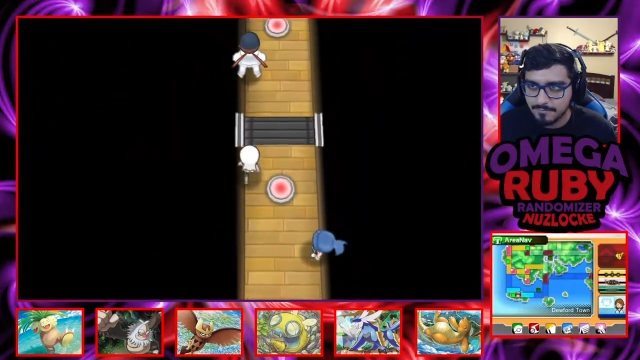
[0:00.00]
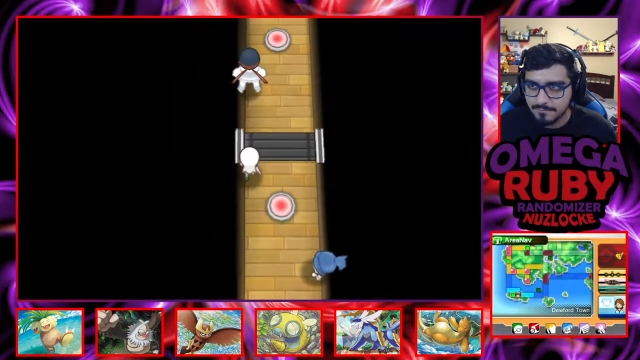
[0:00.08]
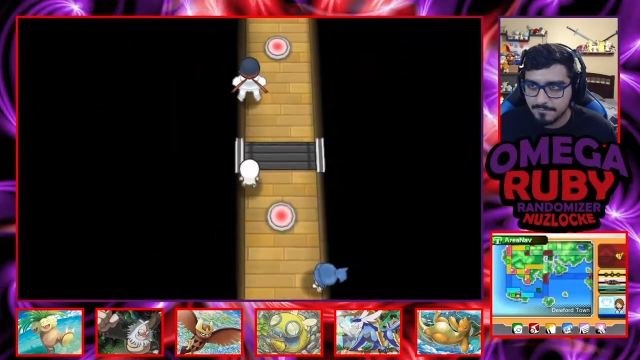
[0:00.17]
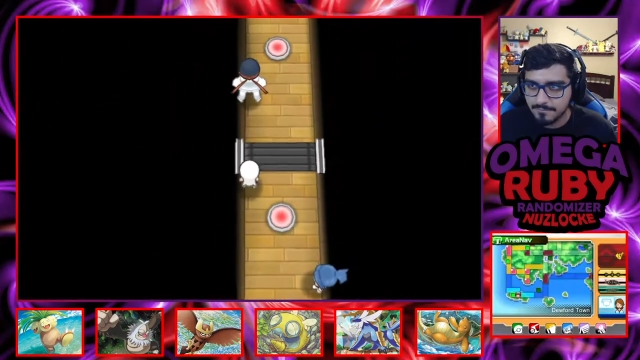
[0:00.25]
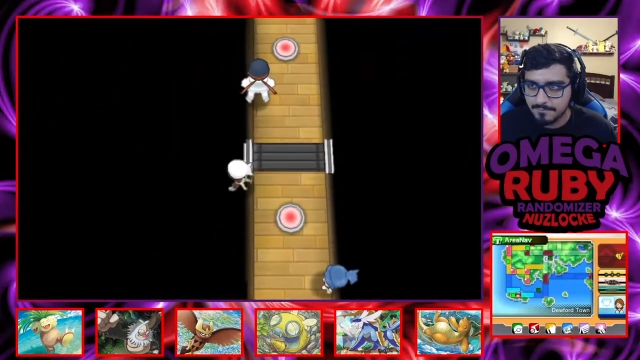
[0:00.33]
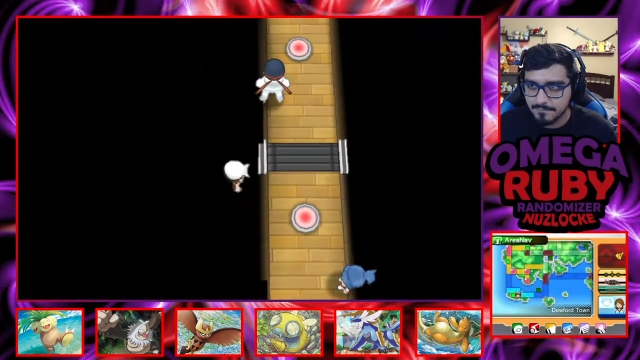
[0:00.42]

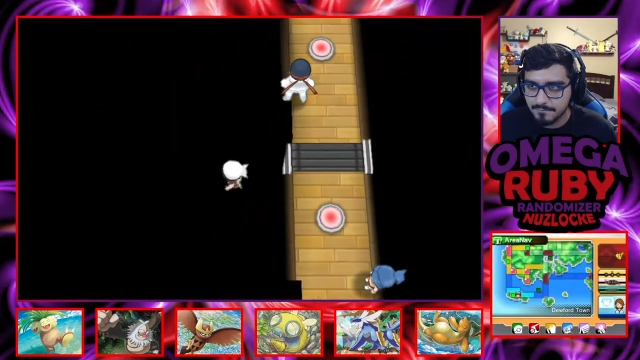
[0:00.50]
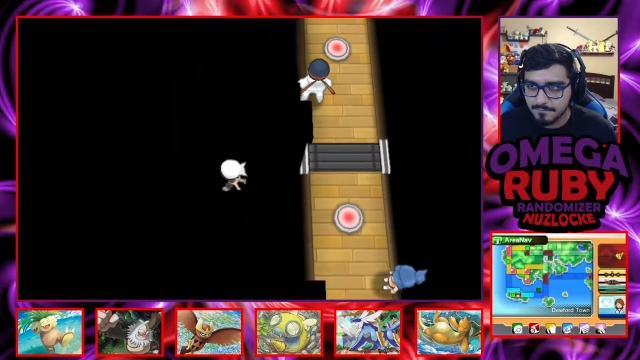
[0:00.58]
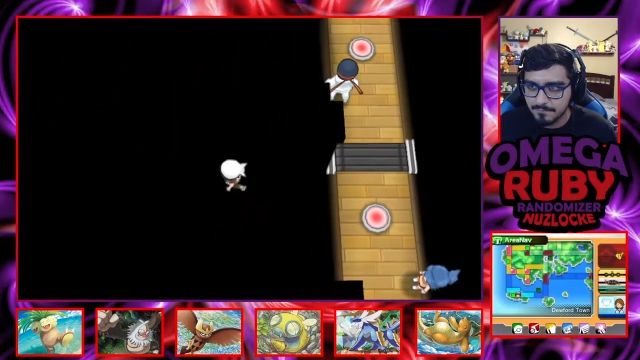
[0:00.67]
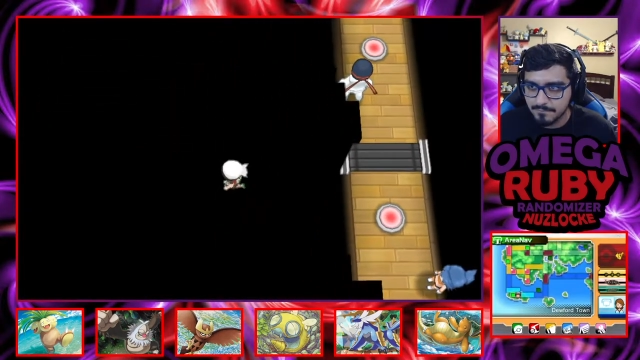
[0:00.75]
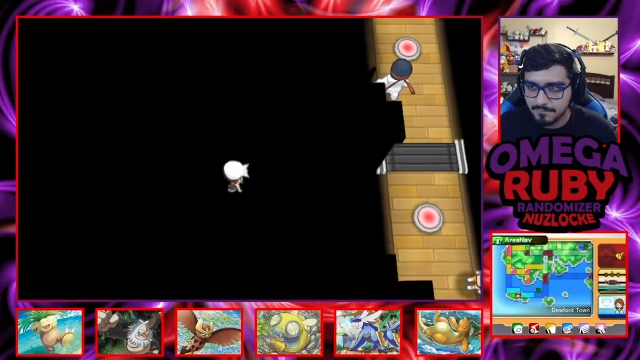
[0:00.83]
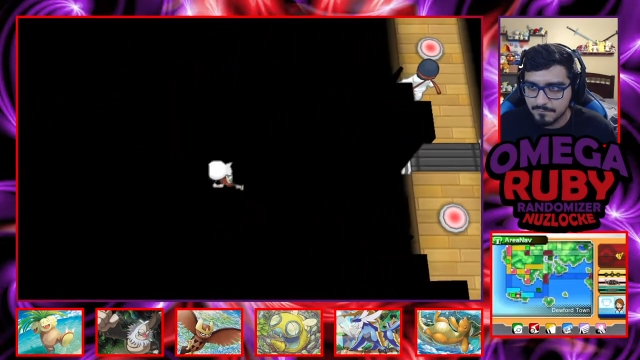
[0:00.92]

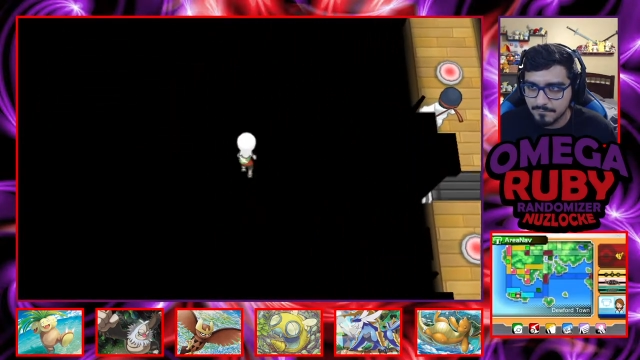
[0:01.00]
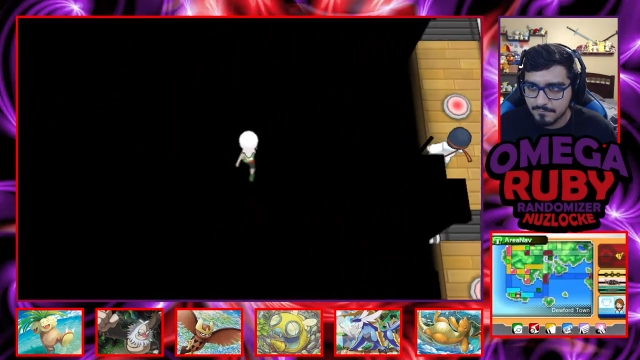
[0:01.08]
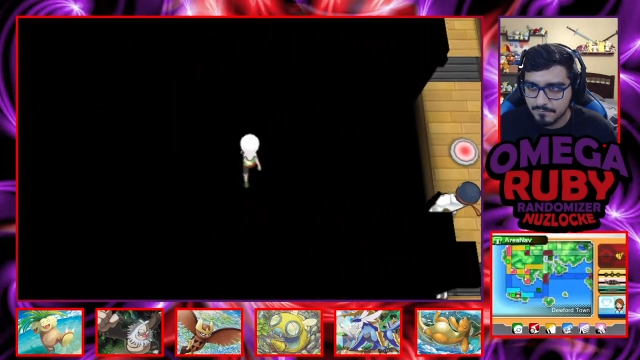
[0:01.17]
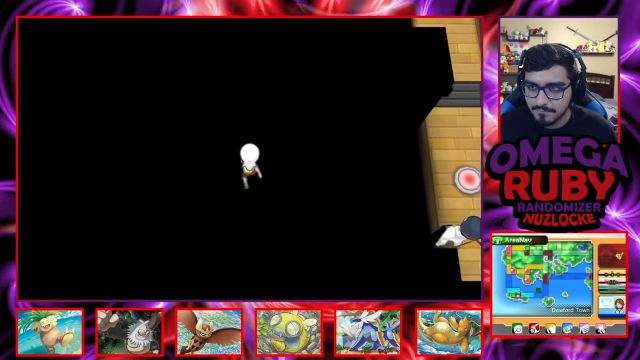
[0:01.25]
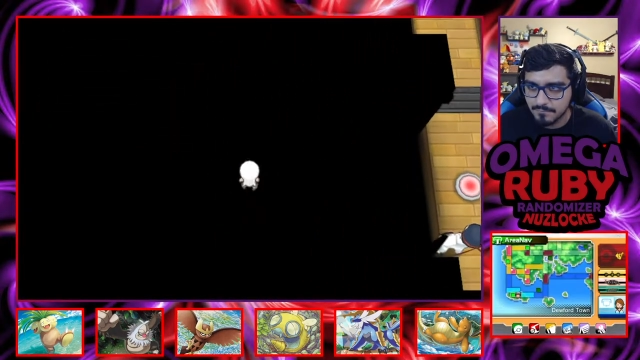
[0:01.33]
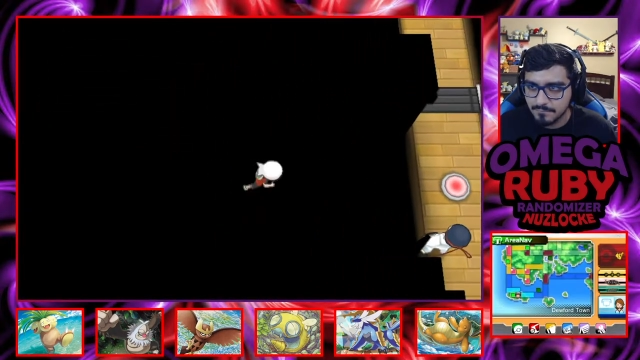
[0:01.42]

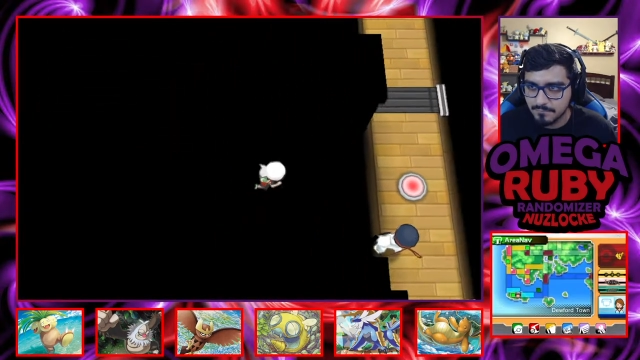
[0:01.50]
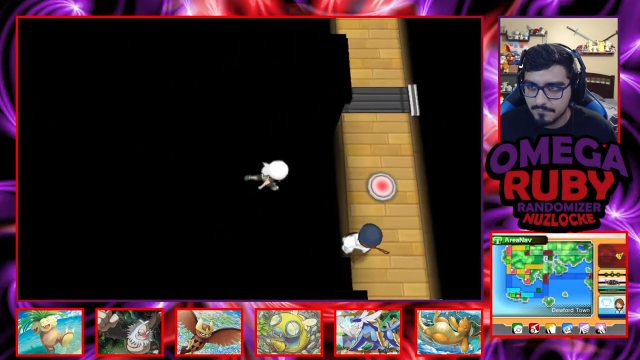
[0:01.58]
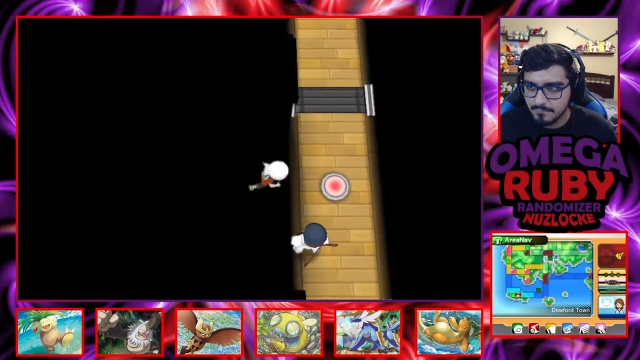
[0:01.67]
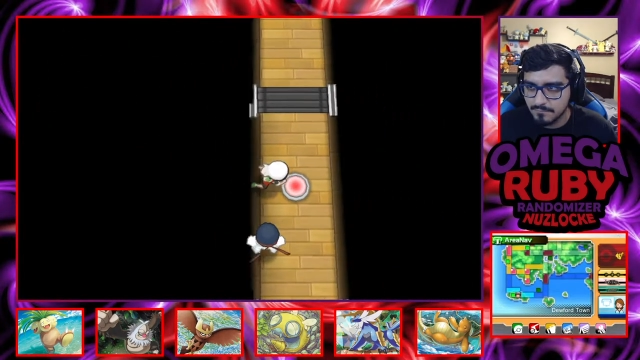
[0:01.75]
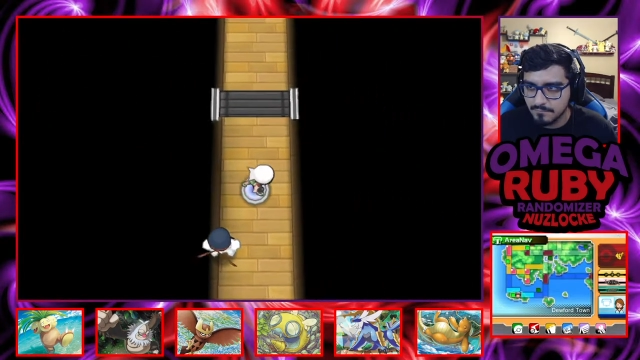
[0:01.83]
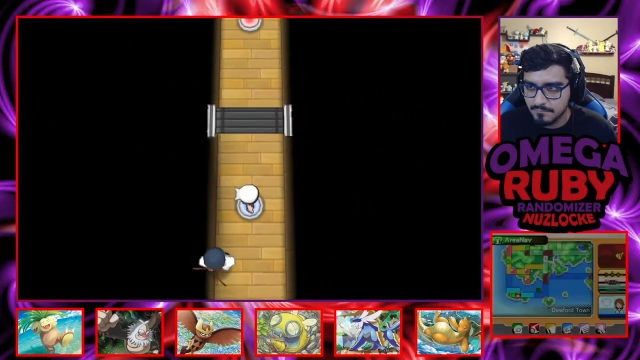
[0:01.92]

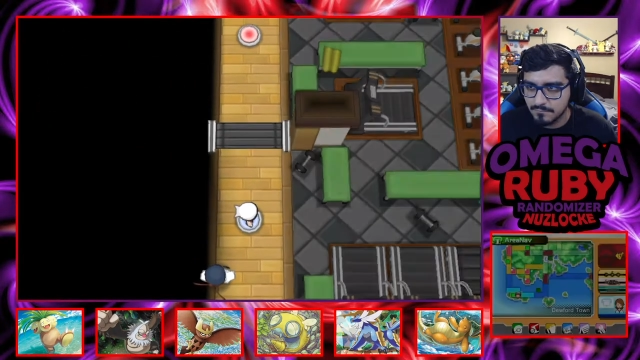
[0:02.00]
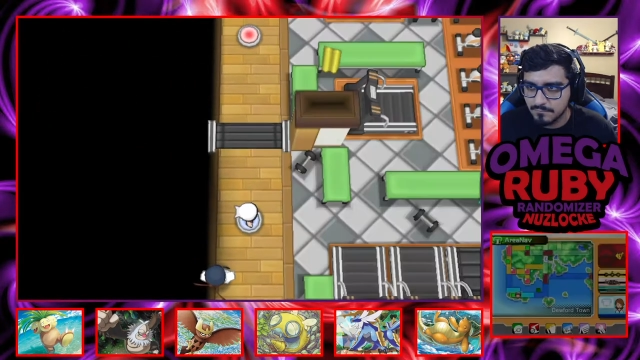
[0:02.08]
Nobody speaks.